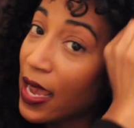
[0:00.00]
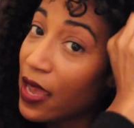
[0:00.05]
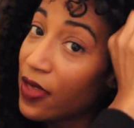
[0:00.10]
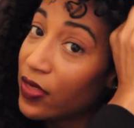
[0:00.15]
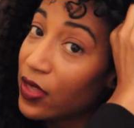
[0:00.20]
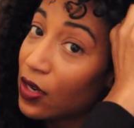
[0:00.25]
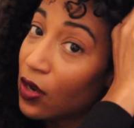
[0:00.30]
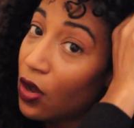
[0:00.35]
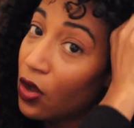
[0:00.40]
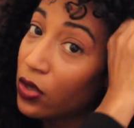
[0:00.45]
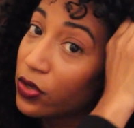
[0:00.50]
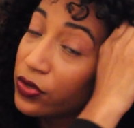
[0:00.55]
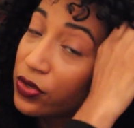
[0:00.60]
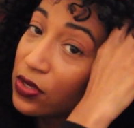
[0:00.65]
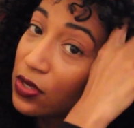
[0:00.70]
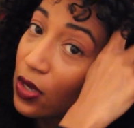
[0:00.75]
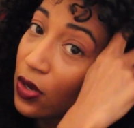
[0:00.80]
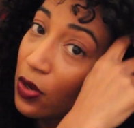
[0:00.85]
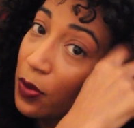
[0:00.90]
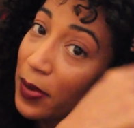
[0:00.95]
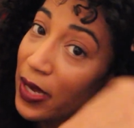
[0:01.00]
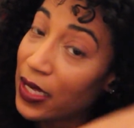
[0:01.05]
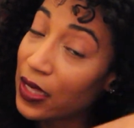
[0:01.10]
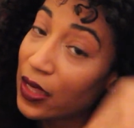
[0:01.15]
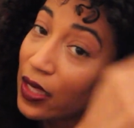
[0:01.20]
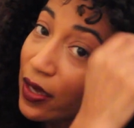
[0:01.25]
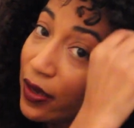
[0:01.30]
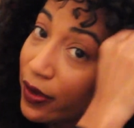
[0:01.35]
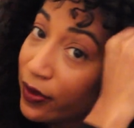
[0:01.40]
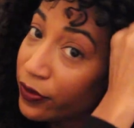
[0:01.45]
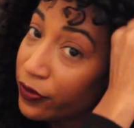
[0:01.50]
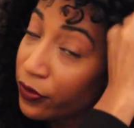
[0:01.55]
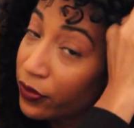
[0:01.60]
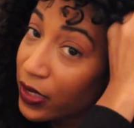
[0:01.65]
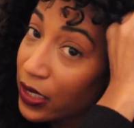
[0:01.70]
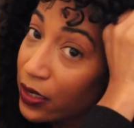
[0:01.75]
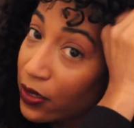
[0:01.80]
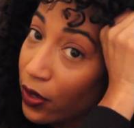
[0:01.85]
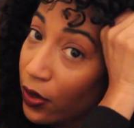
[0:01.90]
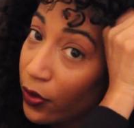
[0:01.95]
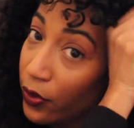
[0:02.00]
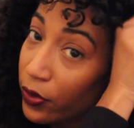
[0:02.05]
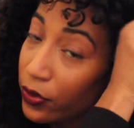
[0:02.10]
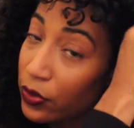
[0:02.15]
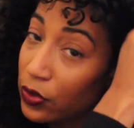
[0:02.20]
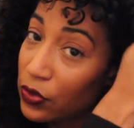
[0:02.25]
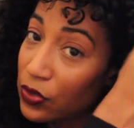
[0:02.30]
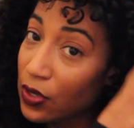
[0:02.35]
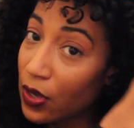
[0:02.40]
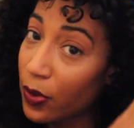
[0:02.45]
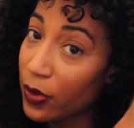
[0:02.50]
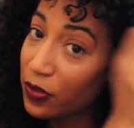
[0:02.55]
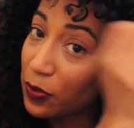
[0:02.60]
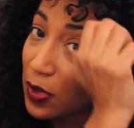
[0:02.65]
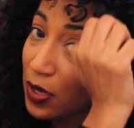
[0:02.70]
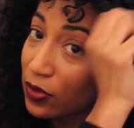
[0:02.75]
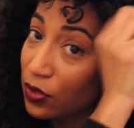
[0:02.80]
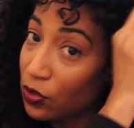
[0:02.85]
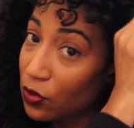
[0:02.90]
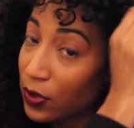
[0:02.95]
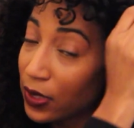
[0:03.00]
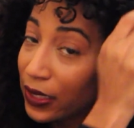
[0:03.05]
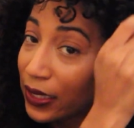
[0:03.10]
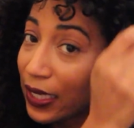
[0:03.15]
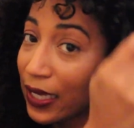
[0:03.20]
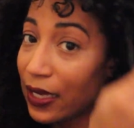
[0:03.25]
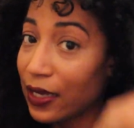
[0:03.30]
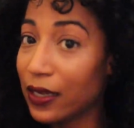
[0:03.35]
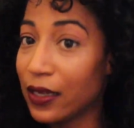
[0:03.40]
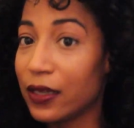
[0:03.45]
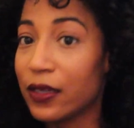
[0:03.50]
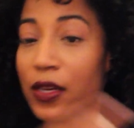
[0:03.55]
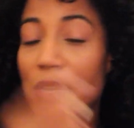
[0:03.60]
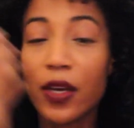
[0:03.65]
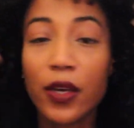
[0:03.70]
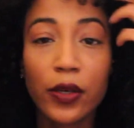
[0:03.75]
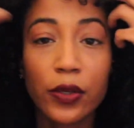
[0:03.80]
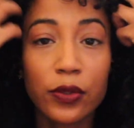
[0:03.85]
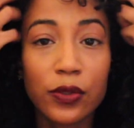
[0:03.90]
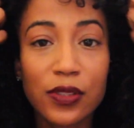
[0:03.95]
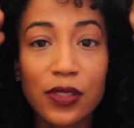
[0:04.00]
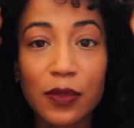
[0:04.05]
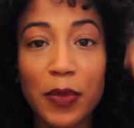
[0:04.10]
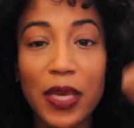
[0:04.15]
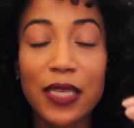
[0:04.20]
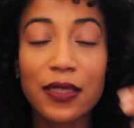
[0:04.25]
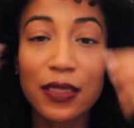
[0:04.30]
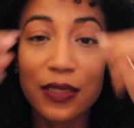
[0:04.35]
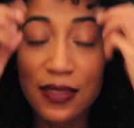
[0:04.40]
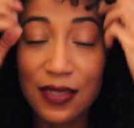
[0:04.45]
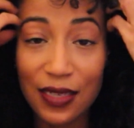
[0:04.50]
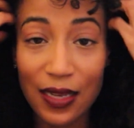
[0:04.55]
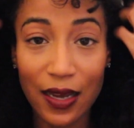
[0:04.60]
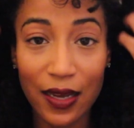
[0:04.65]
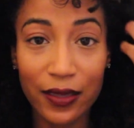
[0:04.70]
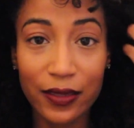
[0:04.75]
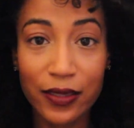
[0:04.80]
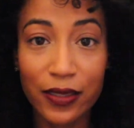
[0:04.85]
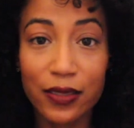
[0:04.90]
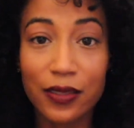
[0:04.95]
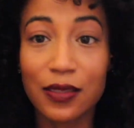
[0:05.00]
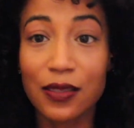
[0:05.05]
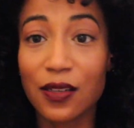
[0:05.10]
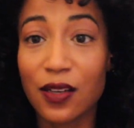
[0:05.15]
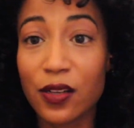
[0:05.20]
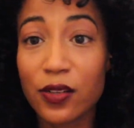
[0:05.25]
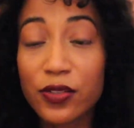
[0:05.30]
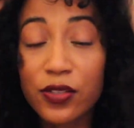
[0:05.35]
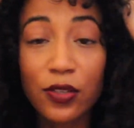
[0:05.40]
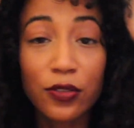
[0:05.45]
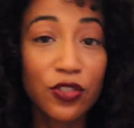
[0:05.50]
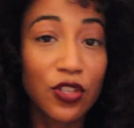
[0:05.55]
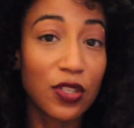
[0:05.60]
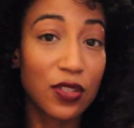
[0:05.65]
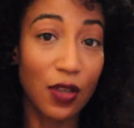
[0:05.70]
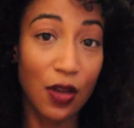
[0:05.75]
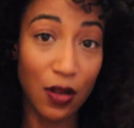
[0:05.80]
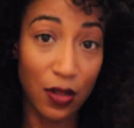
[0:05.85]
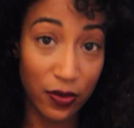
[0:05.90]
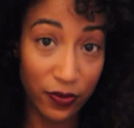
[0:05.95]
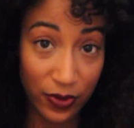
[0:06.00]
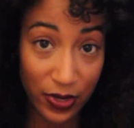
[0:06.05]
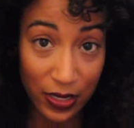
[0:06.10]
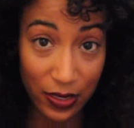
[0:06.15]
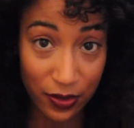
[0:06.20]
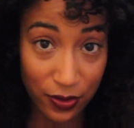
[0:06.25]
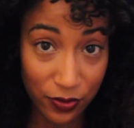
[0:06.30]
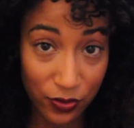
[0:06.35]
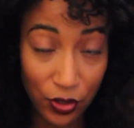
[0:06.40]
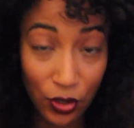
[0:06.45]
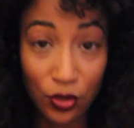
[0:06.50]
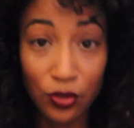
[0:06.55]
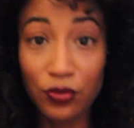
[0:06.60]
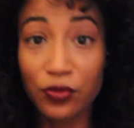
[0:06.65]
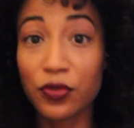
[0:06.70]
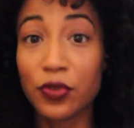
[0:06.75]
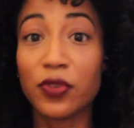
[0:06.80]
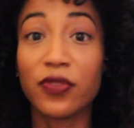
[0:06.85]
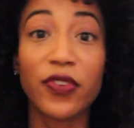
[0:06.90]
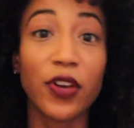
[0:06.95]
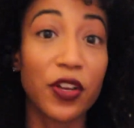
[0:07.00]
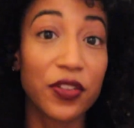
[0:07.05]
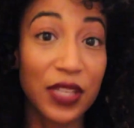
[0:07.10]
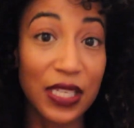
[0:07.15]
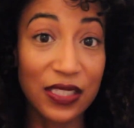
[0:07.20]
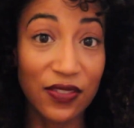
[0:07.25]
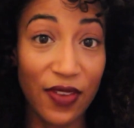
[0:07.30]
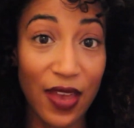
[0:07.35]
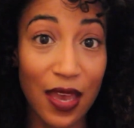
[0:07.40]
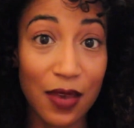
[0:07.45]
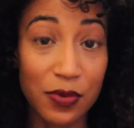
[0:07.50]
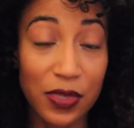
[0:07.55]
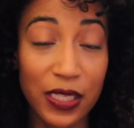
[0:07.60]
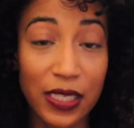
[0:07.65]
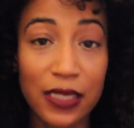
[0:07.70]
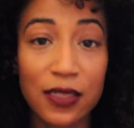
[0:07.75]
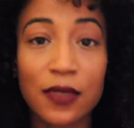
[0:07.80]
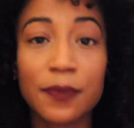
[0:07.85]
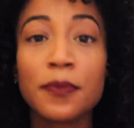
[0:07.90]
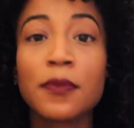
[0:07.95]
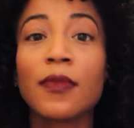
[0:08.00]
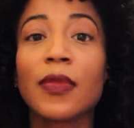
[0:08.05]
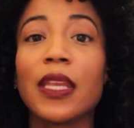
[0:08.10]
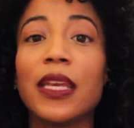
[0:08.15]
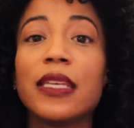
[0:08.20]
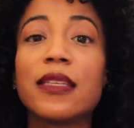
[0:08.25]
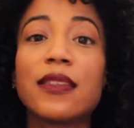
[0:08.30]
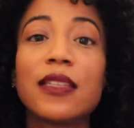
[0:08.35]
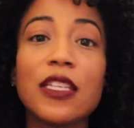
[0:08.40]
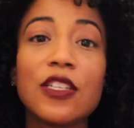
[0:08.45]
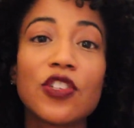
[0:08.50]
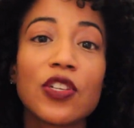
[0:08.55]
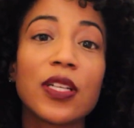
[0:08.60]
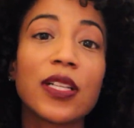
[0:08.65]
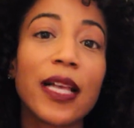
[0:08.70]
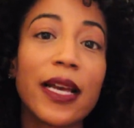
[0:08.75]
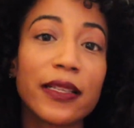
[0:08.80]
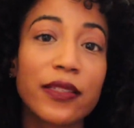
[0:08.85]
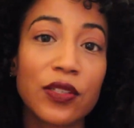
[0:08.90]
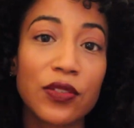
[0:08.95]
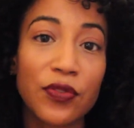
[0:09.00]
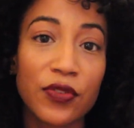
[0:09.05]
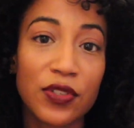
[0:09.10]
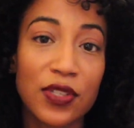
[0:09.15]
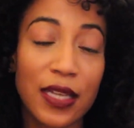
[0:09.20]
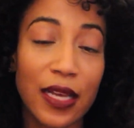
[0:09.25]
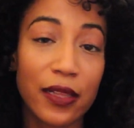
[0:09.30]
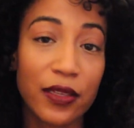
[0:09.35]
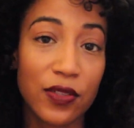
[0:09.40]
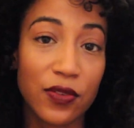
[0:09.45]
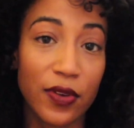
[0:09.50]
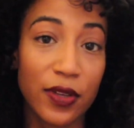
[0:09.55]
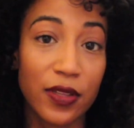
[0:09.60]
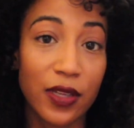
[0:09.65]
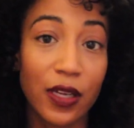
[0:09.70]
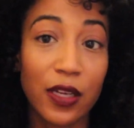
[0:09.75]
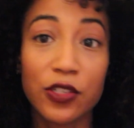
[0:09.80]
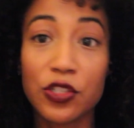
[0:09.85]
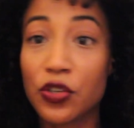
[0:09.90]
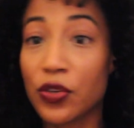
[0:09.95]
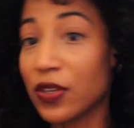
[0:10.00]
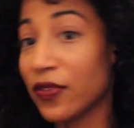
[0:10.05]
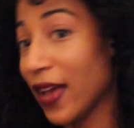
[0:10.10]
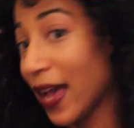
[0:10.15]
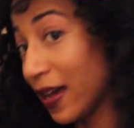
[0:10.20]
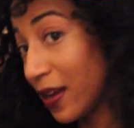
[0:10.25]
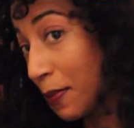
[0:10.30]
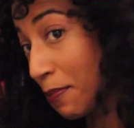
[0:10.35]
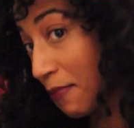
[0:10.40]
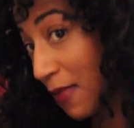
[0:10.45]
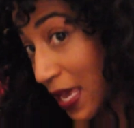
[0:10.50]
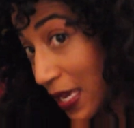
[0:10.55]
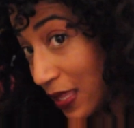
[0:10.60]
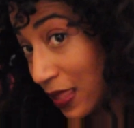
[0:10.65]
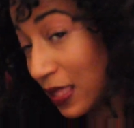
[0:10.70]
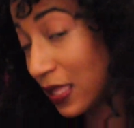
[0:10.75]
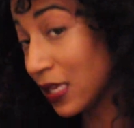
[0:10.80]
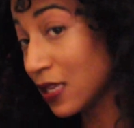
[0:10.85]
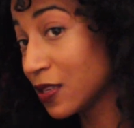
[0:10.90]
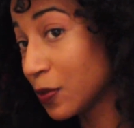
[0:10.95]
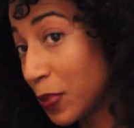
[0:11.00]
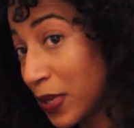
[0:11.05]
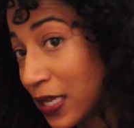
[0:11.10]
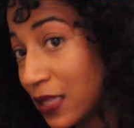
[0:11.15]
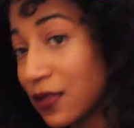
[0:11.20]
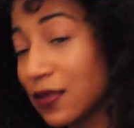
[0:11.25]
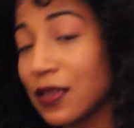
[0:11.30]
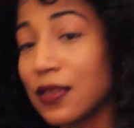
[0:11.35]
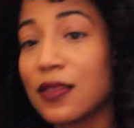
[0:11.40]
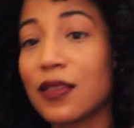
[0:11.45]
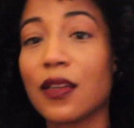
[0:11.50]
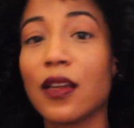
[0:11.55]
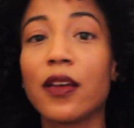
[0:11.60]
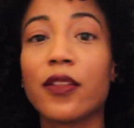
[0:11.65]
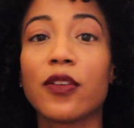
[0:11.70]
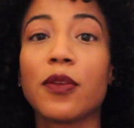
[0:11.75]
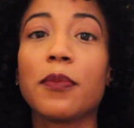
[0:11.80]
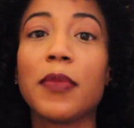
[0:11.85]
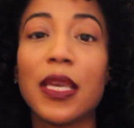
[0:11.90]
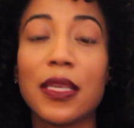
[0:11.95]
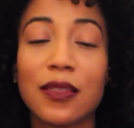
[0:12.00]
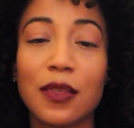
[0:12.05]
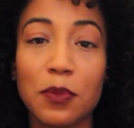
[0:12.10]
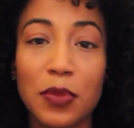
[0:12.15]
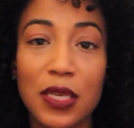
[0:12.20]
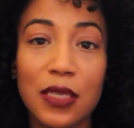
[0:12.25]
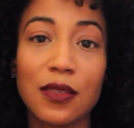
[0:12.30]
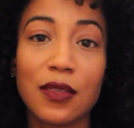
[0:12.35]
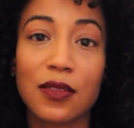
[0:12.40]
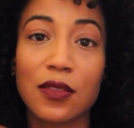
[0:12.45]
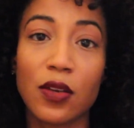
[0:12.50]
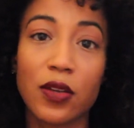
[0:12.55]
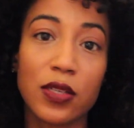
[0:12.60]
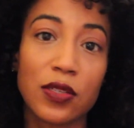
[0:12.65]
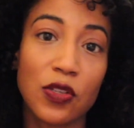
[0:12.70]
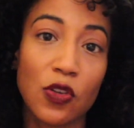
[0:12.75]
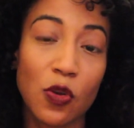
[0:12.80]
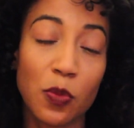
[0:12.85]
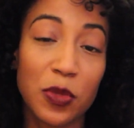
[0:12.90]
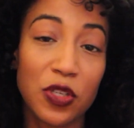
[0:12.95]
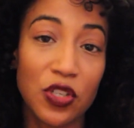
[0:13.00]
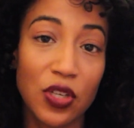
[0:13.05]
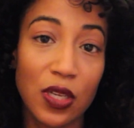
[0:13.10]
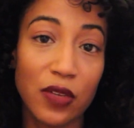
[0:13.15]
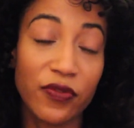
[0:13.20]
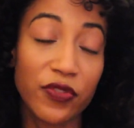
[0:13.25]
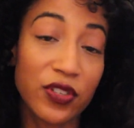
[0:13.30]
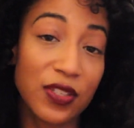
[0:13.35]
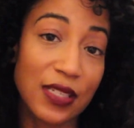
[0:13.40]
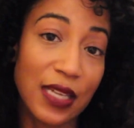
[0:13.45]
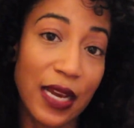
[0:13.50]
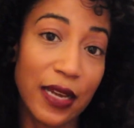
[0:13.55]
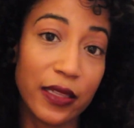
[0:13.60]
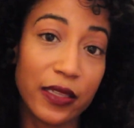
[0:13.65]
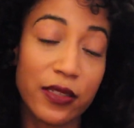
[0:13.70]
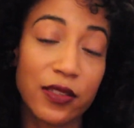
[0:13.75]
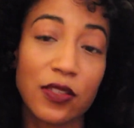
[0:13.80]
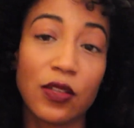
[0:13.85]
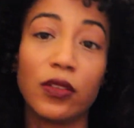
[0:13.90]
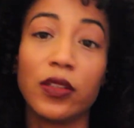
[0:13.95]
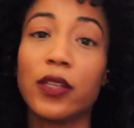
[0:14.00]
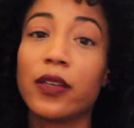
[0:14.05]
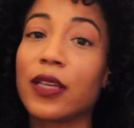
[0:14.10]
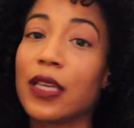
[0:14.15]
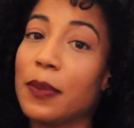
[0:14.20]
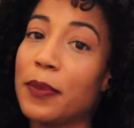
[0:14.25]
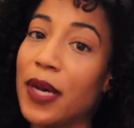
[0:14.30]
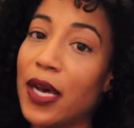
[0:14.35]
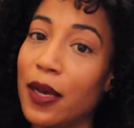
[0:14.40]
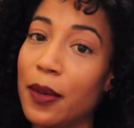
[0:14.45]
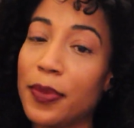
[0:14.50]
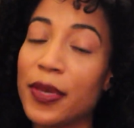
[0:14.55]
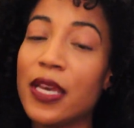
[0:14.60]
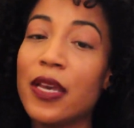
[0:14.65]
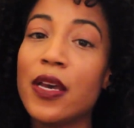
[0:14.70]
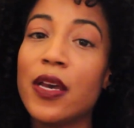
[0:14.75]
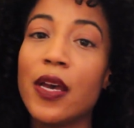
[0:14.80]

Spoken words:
And then also my love, Ricco, who you saw with me on the New Atlanta, who is an amazing stylist and also just all around guru of all things fabulous, is teaching classes for stylists around the country of how to make these pieces and other amazing pieces on a sewing machine for stylists. So look him up.